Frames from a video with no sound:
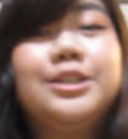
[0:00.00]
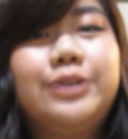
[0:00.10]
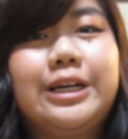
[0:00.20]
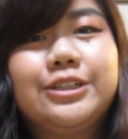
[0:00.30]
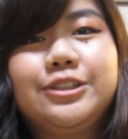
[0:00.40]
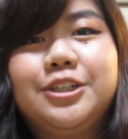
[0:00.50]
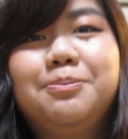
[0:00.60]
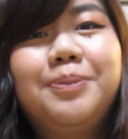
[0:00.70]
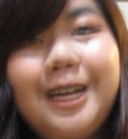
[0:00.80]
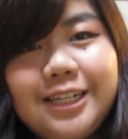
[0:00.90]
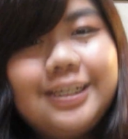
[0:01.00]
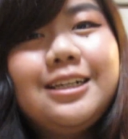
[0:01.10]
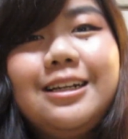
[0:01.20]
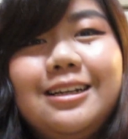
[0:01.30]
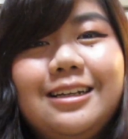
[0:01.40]
way too extra, but
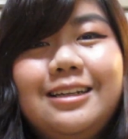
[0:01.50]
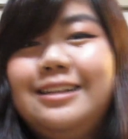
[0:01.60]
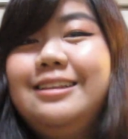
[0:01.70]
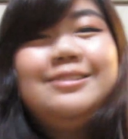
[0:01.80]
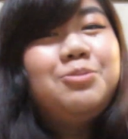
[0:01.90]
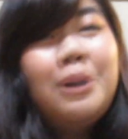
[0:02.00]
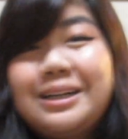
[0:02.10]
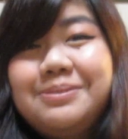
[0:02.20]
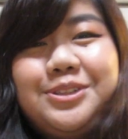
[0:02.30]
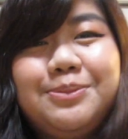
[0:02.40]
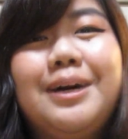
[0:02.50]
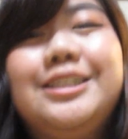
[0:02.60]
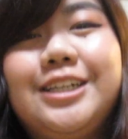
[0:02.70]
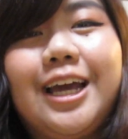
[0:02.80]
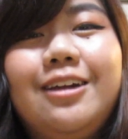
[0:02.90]
welcome to my
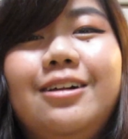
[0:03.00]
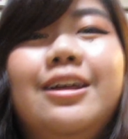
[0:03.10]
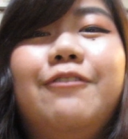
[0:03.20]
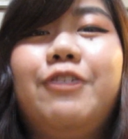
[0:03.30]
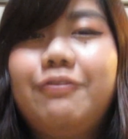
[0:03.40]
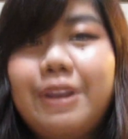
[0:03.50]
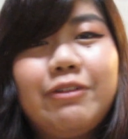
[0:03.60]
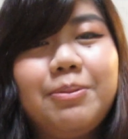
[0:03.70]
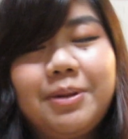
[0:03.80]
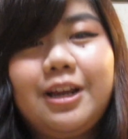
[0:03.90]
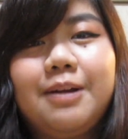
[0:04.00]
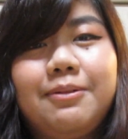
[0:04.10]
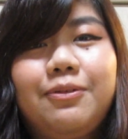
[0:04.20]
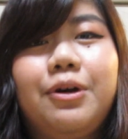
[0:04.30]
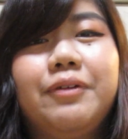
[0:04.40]
channel. If you've never been here
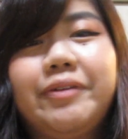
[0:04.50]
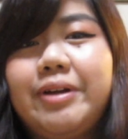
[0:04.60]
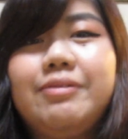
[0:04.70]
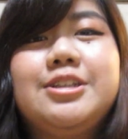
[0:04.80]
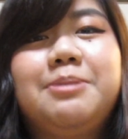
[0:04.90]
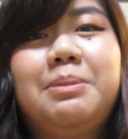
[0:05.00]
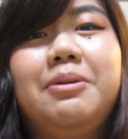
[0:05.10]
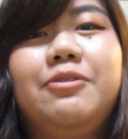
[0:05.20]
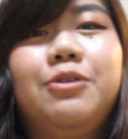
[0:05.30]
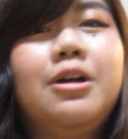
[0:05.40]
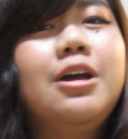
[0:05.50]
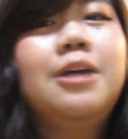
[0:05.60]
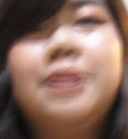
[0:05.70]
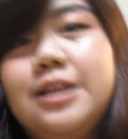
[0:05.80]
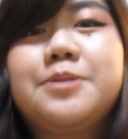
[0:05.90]
before, if you've never seen me before, please
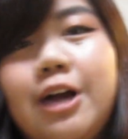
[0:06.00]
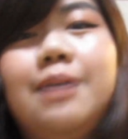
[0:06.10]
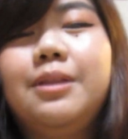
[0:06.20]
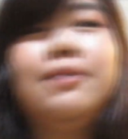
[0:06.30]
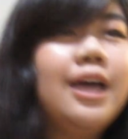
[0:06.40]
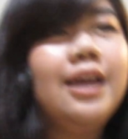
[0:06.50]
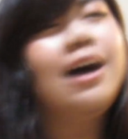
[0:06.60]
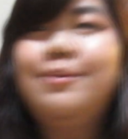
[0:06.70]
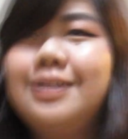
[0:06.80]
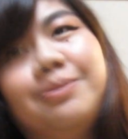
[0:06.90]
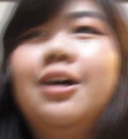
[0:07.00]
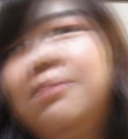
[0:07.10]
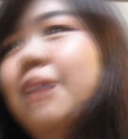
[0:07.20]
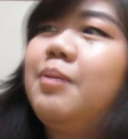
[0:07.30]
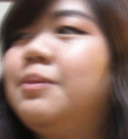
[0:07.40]
subscribe, leave a like, comment down below,
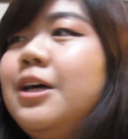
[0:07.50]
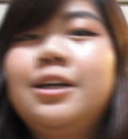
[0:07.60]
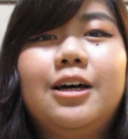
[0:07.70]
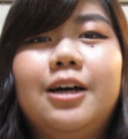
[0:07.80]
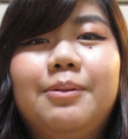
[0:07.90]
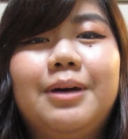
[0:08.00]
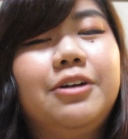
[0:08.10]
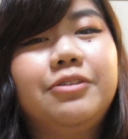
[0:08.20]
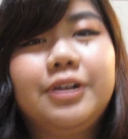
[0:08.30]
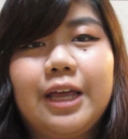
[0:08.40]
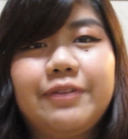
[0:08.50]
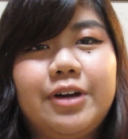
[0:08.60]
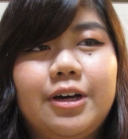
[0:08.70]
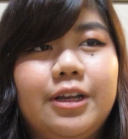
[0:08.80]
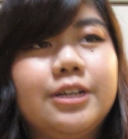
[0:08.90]
blah, blah, blah. I don't really have
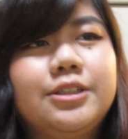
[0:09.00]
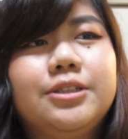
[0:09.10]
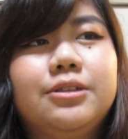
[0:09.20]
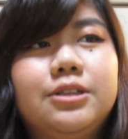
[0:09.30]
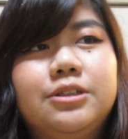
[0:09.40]
an audience, so